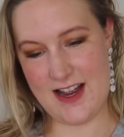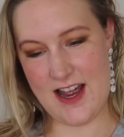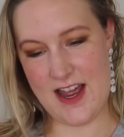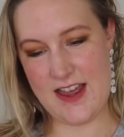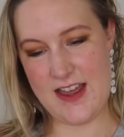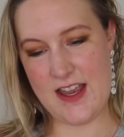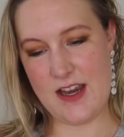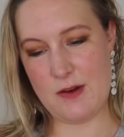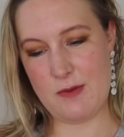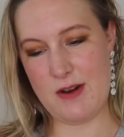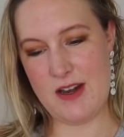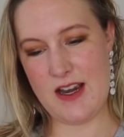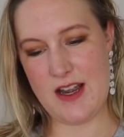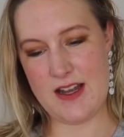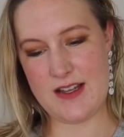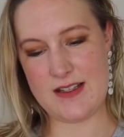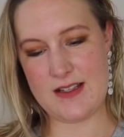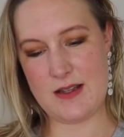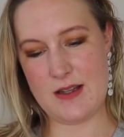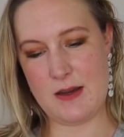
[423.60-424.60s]
I think we
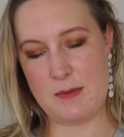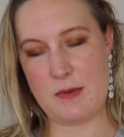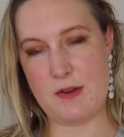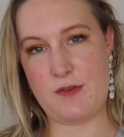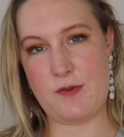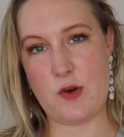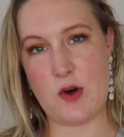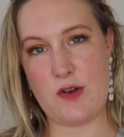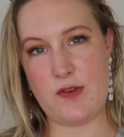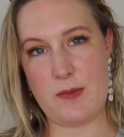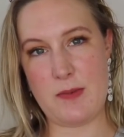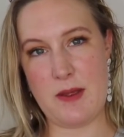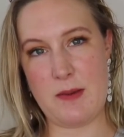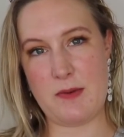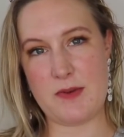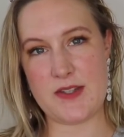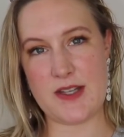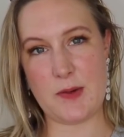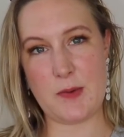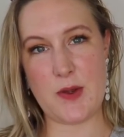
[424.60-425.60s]
got something before from them.
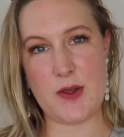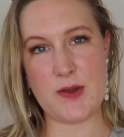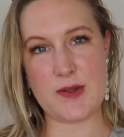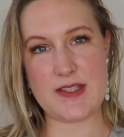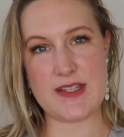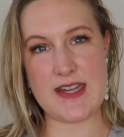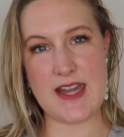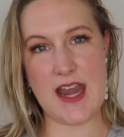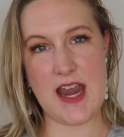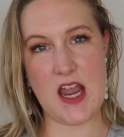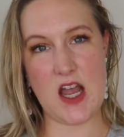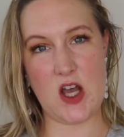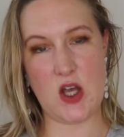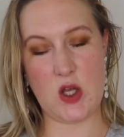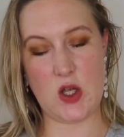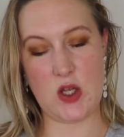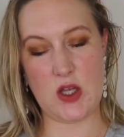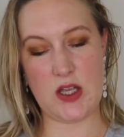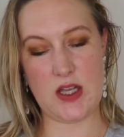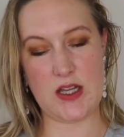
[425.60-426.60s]
It was like one of those
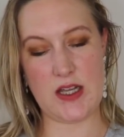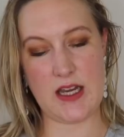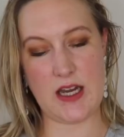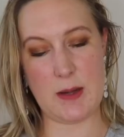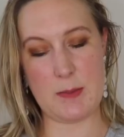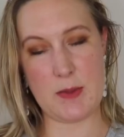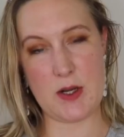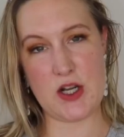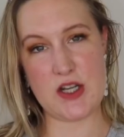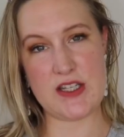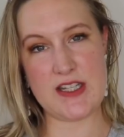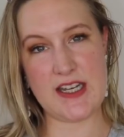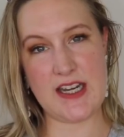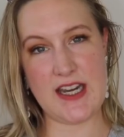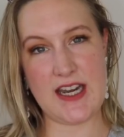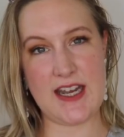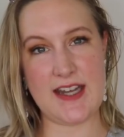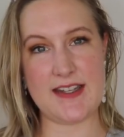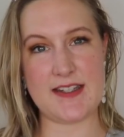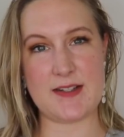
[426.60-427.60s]
nail, like, emergency
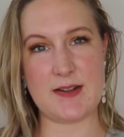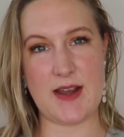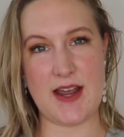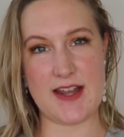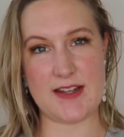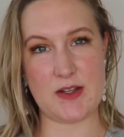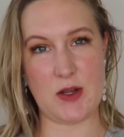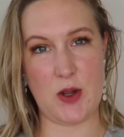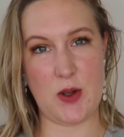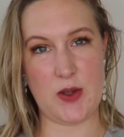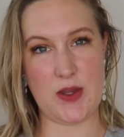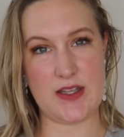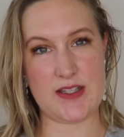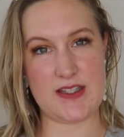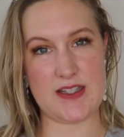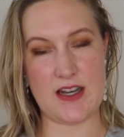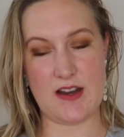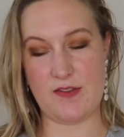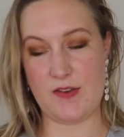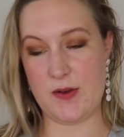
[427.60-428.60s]
kits, so it has all the
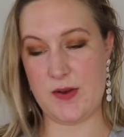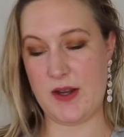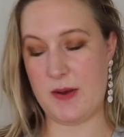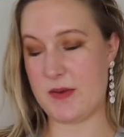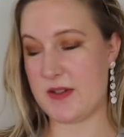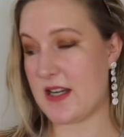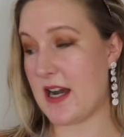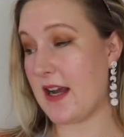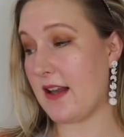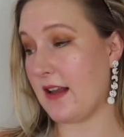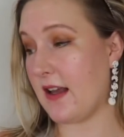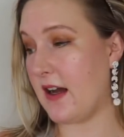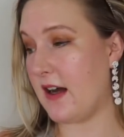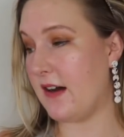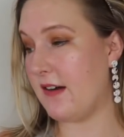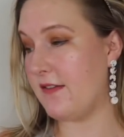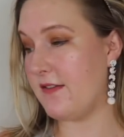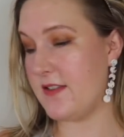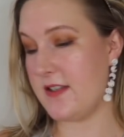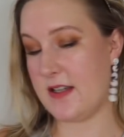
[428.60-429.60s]
stuff you need, which I
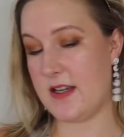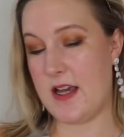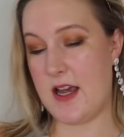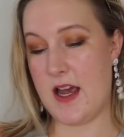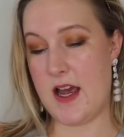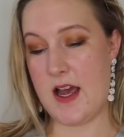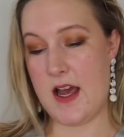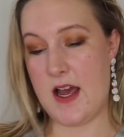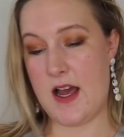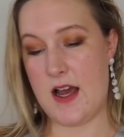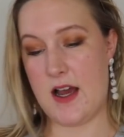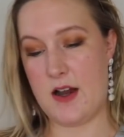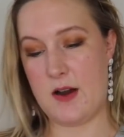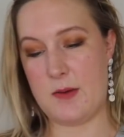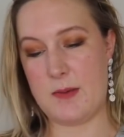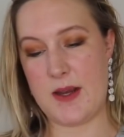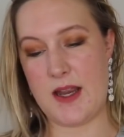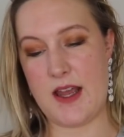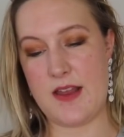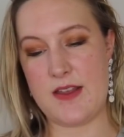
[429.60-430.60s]
loved.
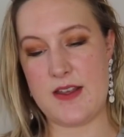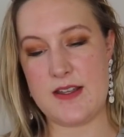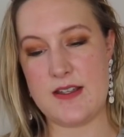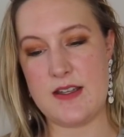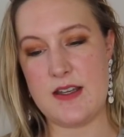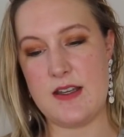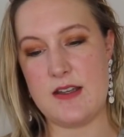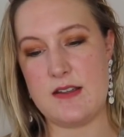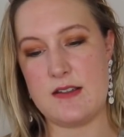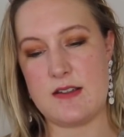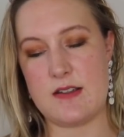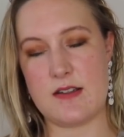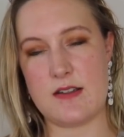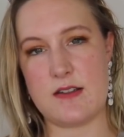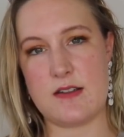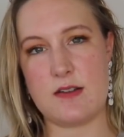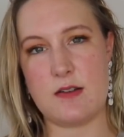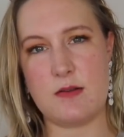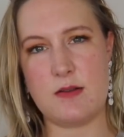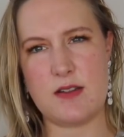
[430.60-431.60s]
Oh my god, this is
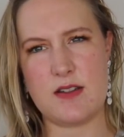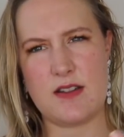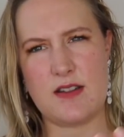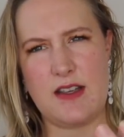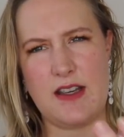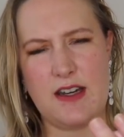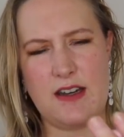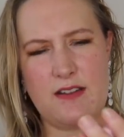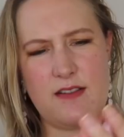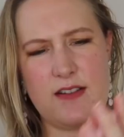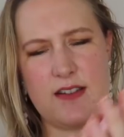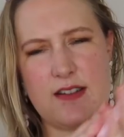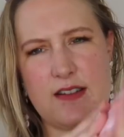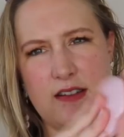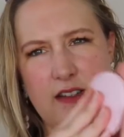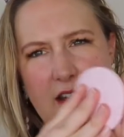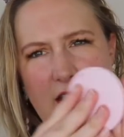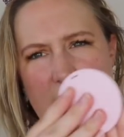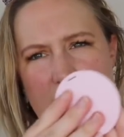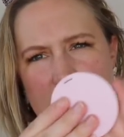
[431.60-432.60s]
so, like,
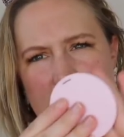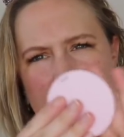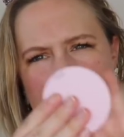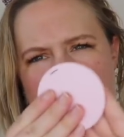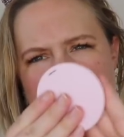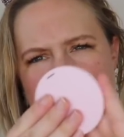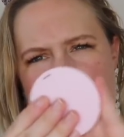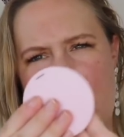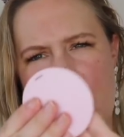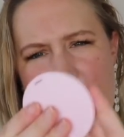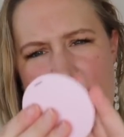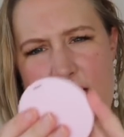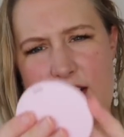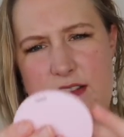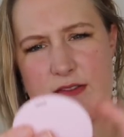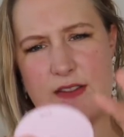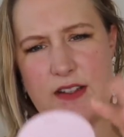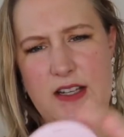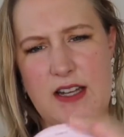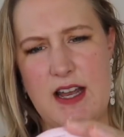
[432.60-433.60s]
sleek. Like, it
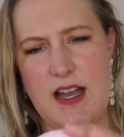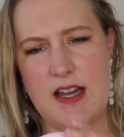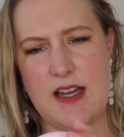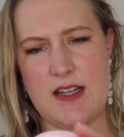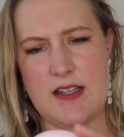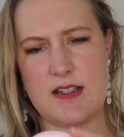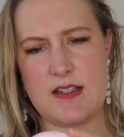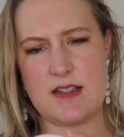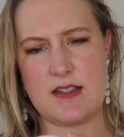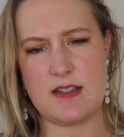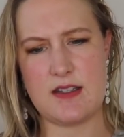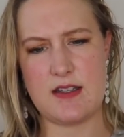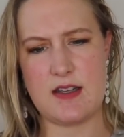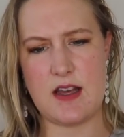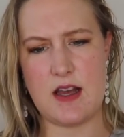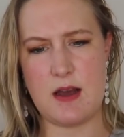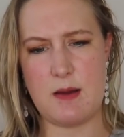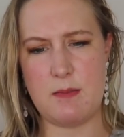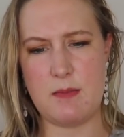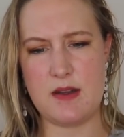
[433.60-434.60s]
feels really nice.
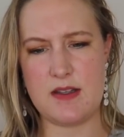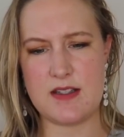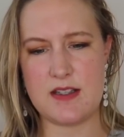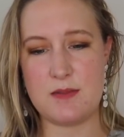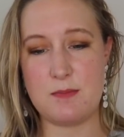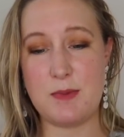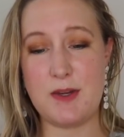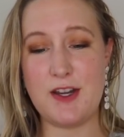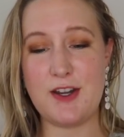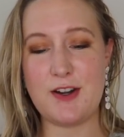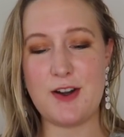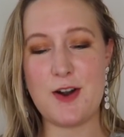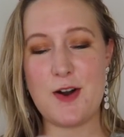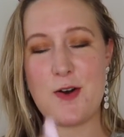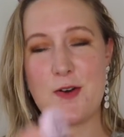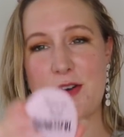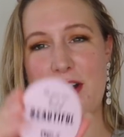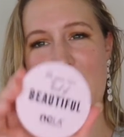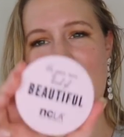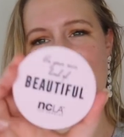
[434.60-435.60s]
Um, it says, be your
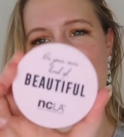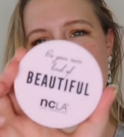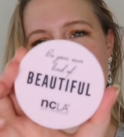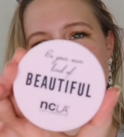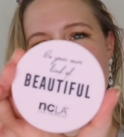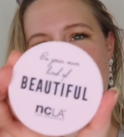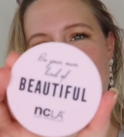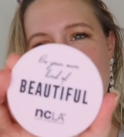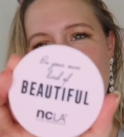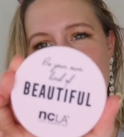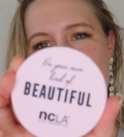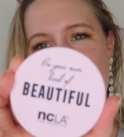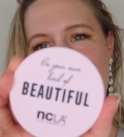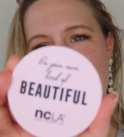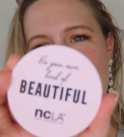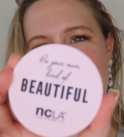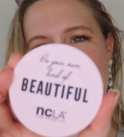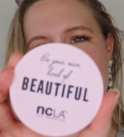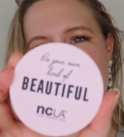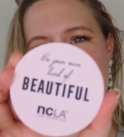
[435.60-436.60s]
own kind of
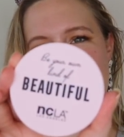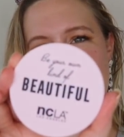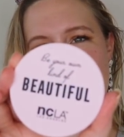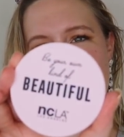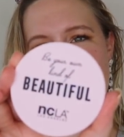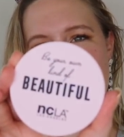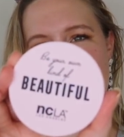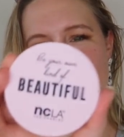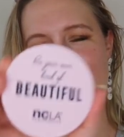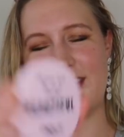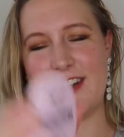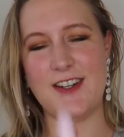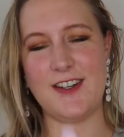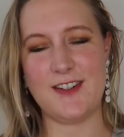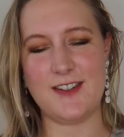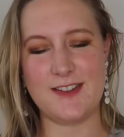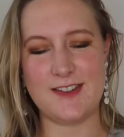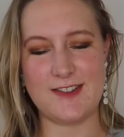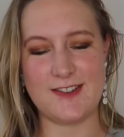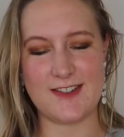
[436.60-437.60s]
beautiful.
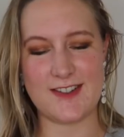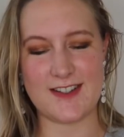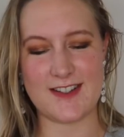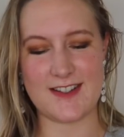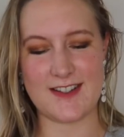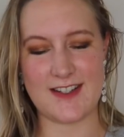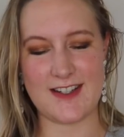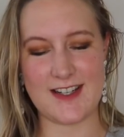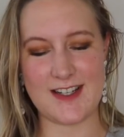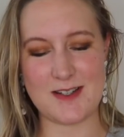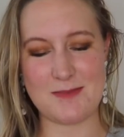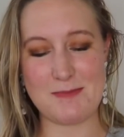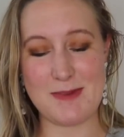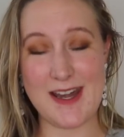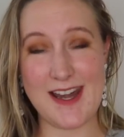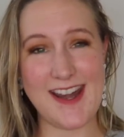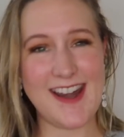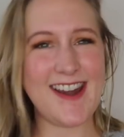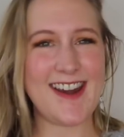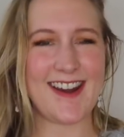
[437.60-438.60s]
Cute. And it's
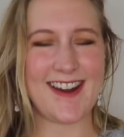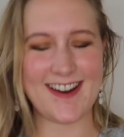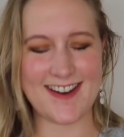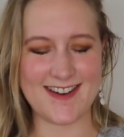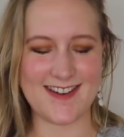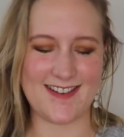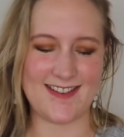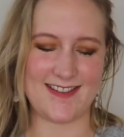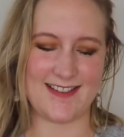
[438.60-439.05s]
pink.